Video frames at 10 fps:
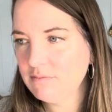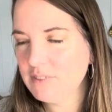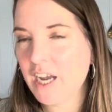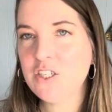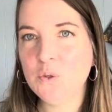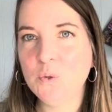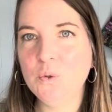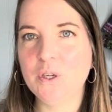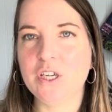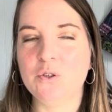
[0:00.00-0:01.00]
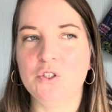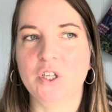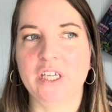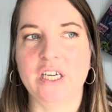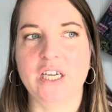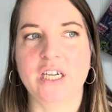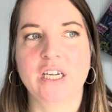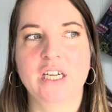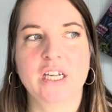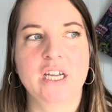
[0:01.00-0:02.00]
I do usually
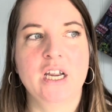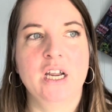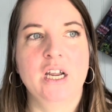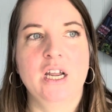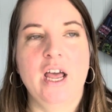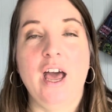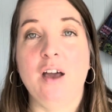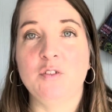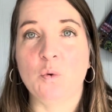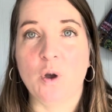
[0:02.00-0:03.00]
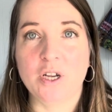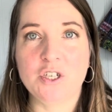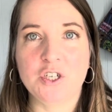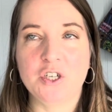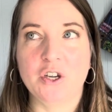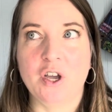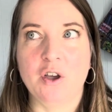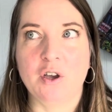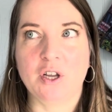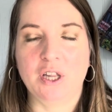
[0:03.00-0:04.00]
have to watch
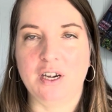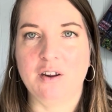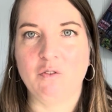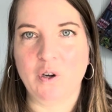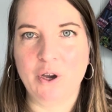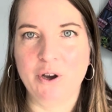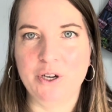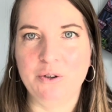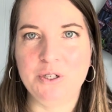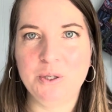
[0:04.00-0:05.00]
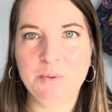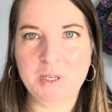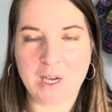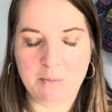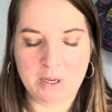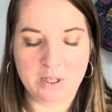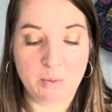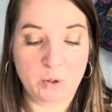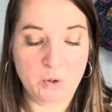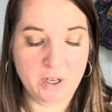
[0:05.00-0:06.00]
a cleaning video on YouTube to get me in the
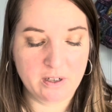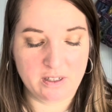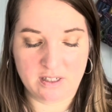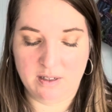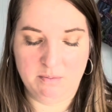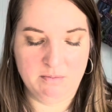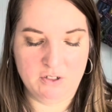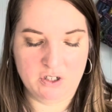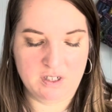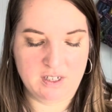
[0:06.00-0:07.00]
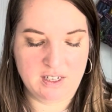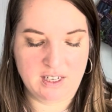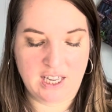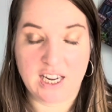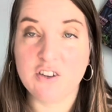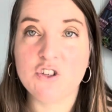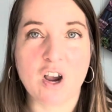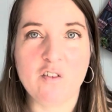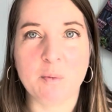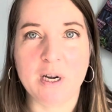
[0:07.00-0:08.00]
mood, because I'm just like, it's
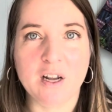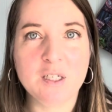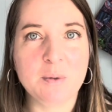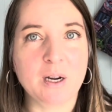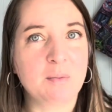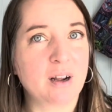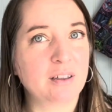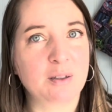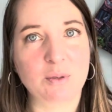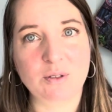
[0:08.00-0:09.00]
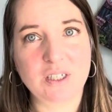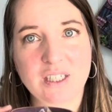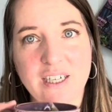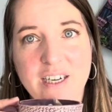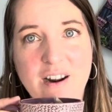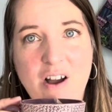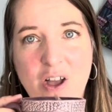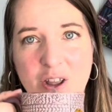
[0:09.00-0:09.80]
driving me nuts, but I'm not in the mood to clean at all.